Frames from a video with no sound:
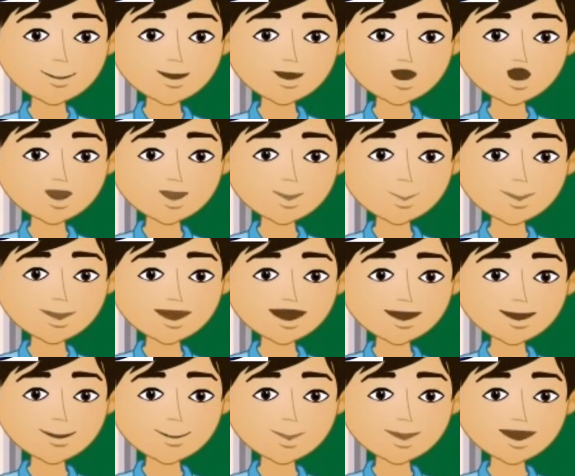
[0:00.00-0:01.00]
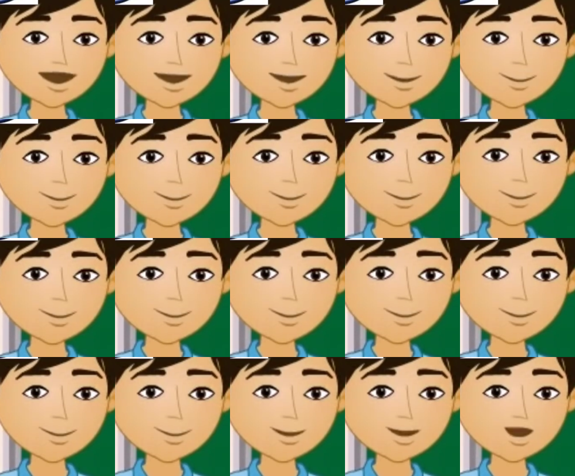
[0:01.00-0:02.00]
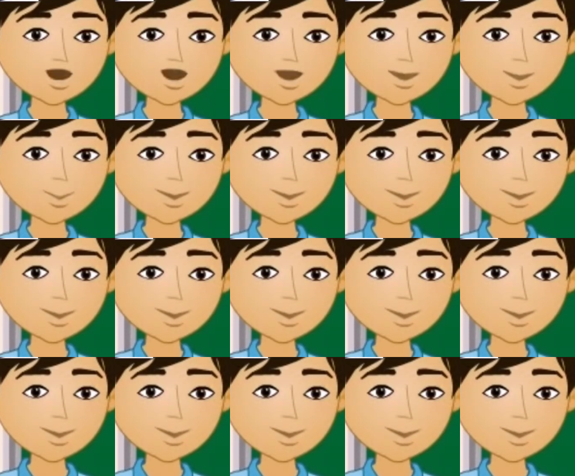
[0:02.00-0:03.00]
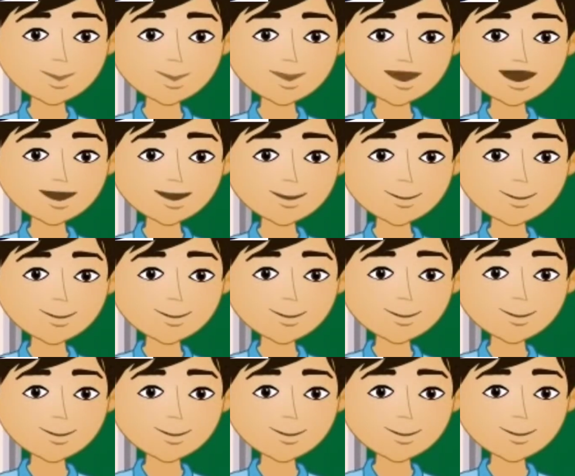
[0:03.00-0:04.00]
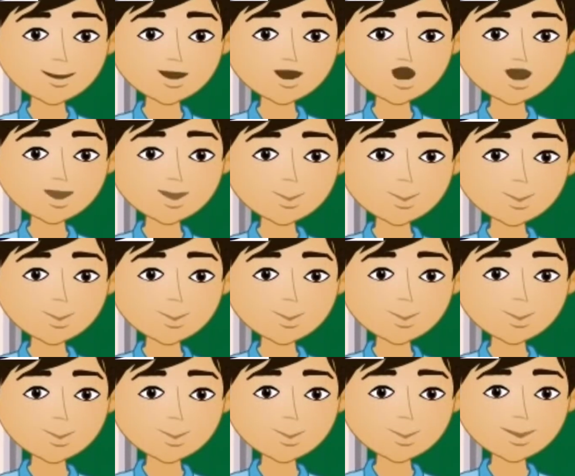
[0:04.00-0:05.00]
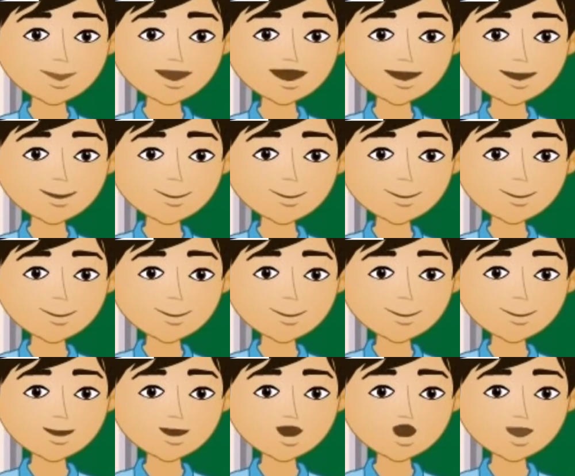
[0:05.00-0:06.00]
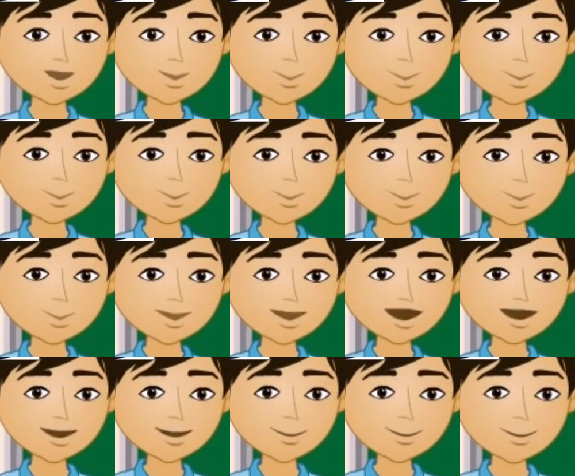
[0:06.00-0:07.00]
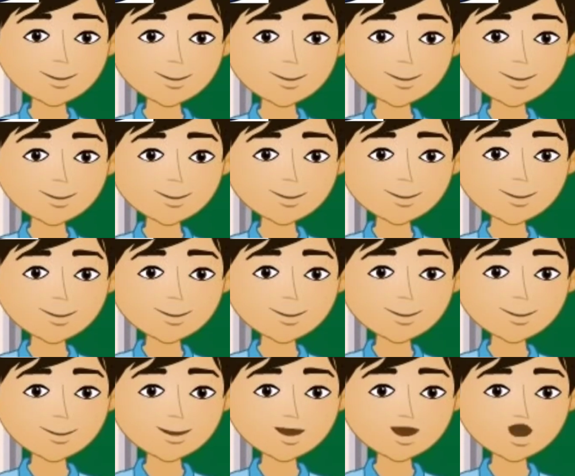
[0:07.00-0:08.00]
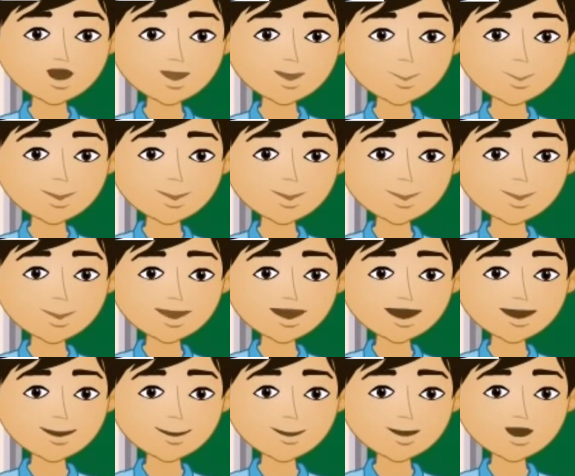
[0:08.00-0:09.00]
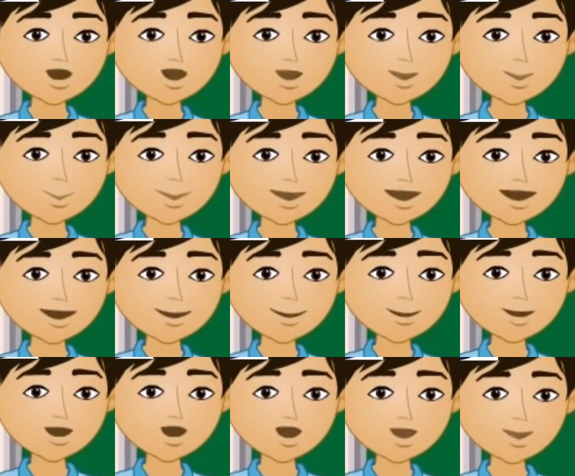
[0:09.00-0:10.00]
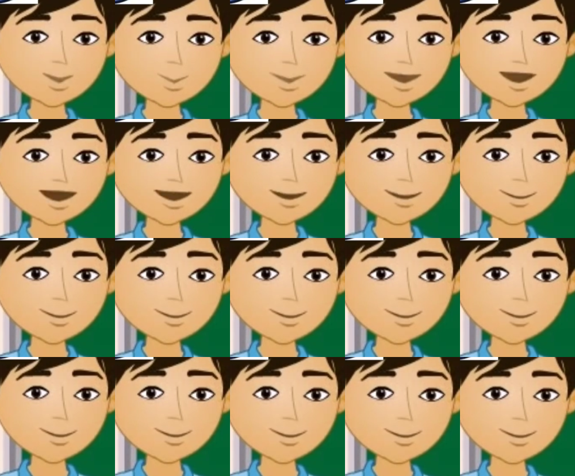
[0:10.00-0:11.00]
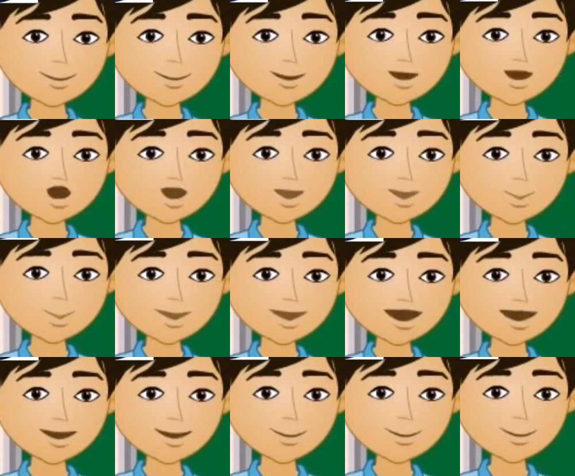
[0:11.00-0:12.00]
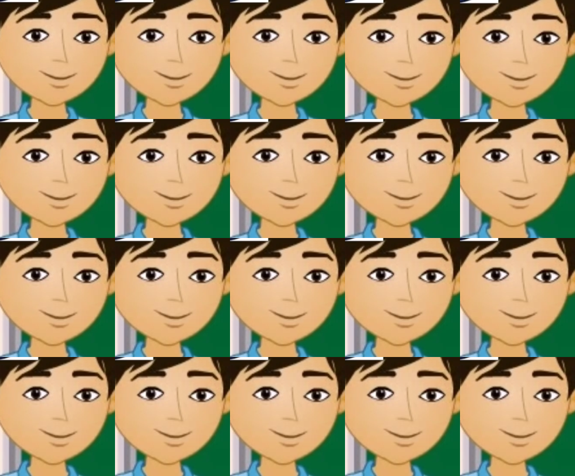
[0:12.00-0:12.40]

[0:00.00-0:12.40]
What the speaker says: that is equal to 2 into pi into r into h. Therefore, the total surface area of the cylinder is equal to